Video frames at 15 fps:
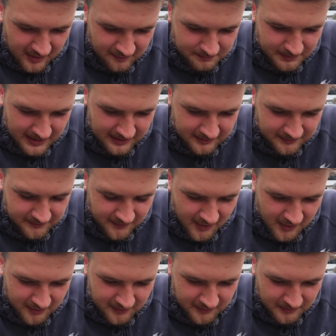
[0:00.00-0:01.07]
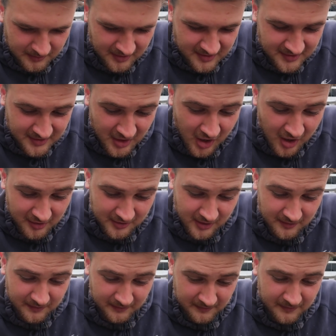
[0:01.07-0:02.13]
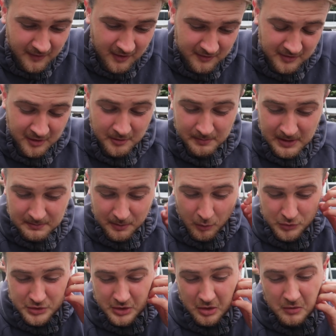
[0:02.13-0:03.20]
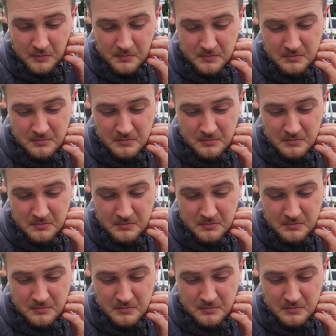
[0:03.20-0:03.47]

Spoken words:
I've backed France from the start, so I think France are going to beat Portugal.